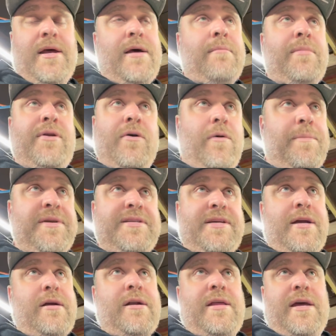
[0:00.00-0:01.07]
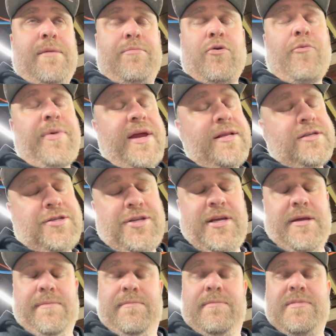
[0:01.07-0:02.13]
But don't be scared of that. Propane's
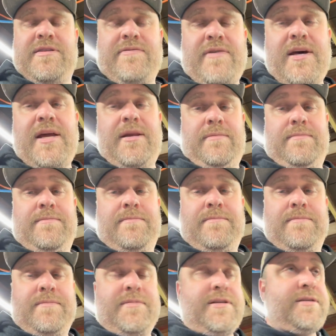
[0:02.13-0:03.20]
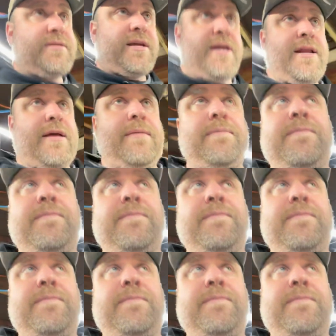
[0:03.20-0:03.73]
cheap. It's fine. Just get it.